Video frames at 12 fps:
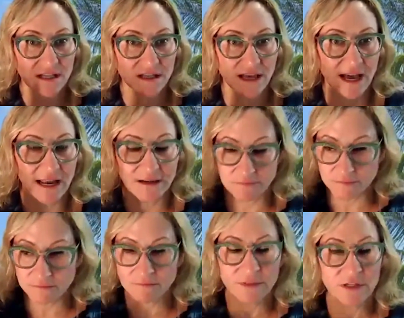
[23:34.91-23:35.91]
that
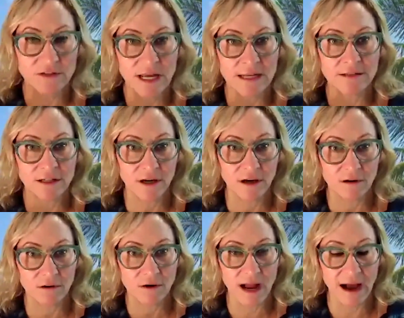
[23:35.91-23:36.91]
you tend to
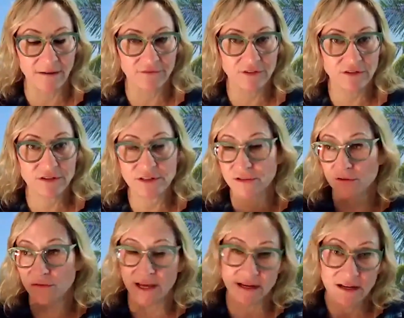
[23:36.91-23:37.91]
go after, so
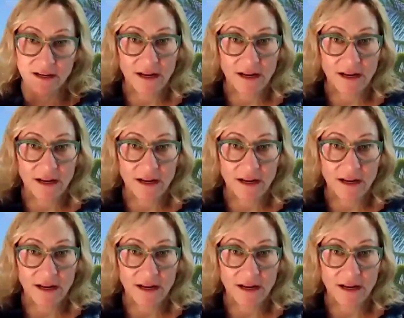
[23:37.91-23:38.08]
that